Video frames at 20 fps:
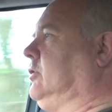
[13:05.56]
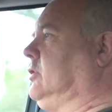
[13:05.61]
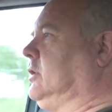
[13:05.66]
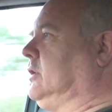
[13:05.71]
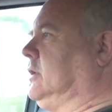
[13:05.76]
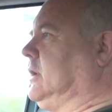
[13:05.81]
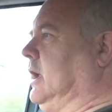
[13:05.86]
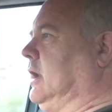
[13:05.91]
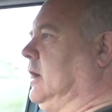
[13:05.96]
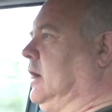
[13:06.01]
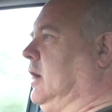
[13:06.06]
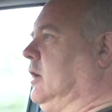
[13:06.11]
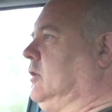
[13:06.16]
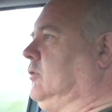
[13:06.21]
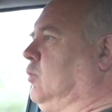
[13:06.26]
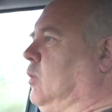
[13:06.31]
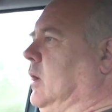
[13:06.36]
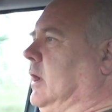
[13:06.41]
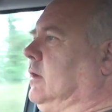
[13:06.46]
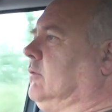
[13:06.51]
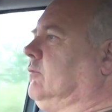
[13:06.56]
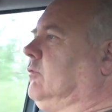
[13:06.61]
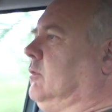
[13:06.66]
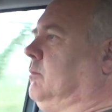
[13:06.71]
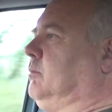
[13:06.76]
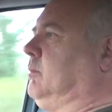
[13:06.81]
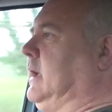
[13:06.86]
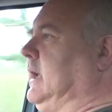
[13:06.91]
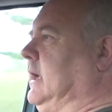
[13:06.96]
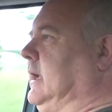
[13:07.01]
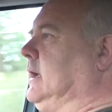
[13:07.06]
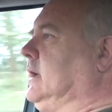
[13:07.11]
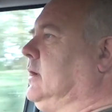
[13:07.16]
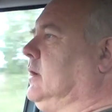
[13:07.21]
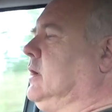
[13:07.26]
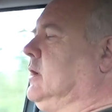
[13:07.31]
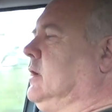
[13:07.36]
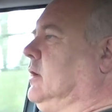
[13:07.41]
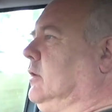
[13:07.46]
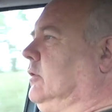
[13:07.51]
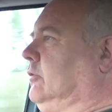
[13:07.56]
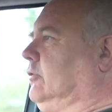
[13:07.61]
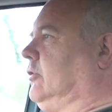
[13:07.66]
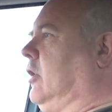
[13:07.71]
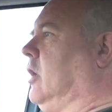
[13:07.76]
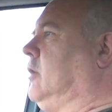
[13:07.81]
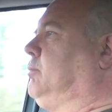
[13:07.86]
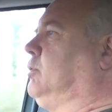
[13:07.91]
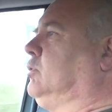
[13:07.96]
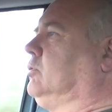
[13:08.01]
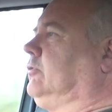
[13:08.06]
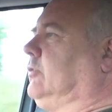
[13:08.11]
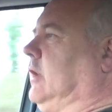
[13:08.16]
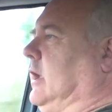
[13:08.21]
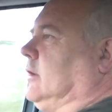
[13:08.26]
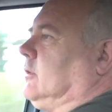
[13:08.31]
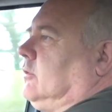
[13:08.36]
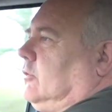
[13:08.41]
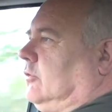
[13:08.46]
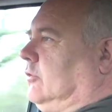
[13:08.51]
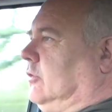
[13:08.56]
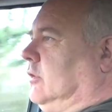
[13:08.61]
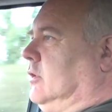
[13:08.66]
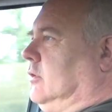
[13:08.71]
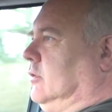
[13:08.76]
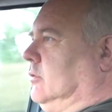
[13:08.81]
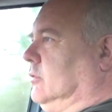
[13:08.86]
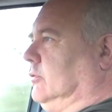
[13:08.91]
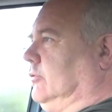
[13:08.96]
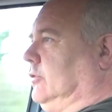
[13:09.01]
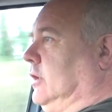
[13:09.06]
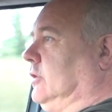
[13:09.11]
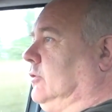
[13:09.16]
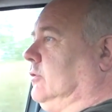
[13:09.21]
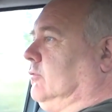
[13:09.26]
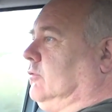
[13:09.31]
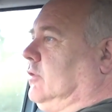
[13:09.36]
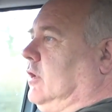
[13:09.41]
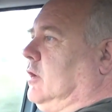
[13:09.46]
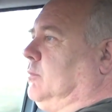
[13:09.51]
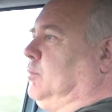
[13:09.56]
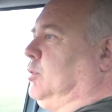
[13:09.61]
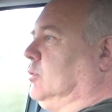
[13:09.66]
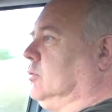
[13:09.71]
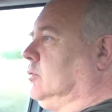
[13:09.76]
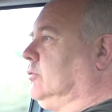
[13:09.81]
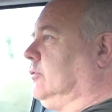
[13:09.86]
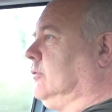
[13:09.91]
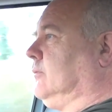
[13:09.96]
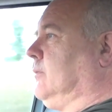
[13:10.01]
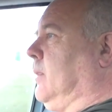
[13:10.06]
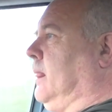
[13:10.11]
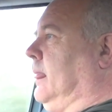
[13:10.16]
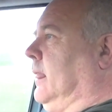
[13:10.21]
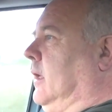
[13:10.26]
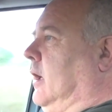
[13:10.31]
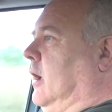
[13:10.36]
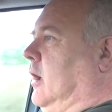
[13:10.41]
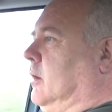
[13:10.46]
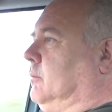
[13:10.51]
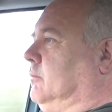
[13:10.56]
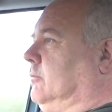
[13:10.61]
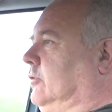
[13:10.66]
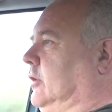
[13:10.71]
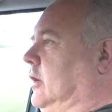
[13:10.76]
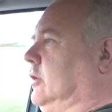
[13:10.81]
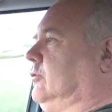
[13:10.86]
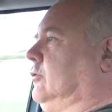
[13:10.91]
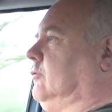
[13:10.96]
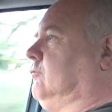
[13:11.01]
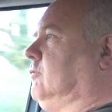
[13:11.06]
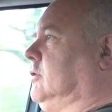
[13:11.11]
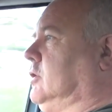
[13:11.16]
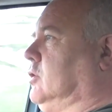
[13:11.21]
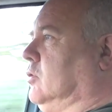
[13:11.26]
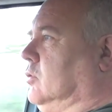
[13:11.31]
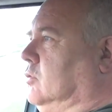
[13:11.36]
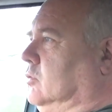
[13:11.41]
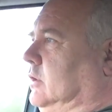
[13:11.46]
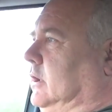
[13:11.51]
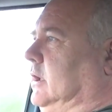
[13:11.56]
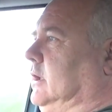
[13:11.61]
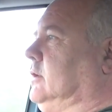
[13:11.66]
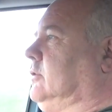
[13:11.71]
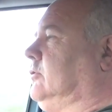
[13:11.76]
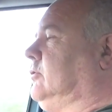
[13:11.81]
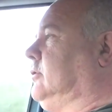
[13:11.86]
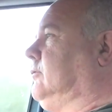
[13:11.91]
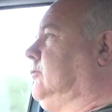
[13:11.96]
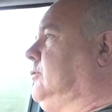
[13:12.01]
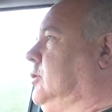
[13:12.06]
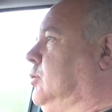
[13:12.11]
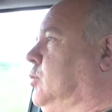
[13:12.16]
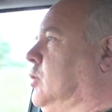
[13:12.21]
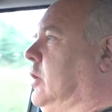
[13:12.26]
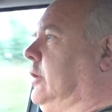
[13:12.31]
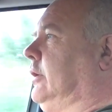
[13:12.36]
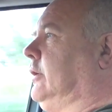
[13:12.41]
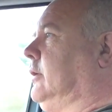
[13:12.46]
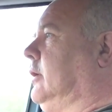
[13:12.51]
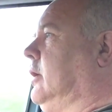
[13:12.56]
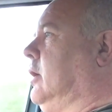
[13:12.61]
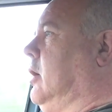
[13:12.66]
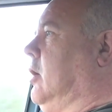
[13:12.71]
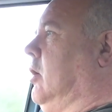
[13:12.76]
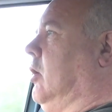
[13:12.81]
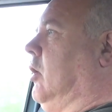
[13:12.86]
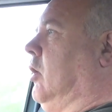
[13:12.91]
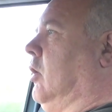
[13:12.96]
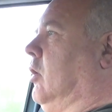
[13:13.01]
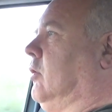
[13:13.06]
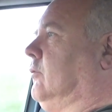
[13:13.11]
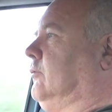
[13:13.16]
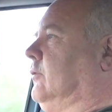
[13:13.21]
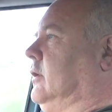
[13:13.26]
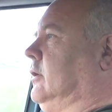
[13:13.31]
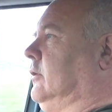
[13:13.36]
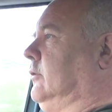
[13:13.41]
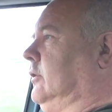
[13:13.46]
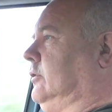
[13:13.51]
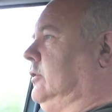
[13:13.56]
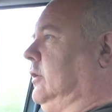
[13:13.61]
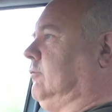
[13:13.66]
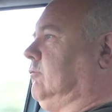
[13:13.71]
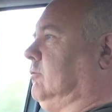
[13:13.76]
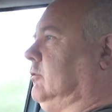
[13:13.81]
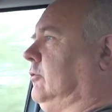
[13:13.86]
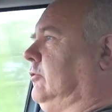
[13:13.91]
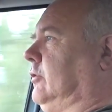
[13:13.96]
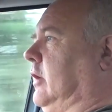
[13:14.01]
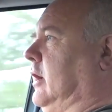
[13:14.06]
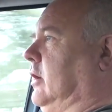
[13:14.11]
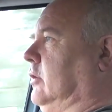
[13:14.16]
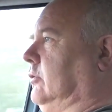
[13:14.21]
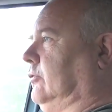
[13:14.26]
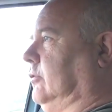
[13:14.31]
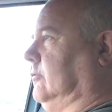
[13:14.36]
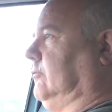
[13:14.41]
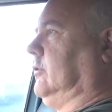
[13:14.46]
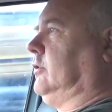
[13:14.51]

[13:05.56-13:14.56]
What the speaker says: you can download, one of them being sample sets, or sets of samples, sets of recordings, if you want, of the different sounds of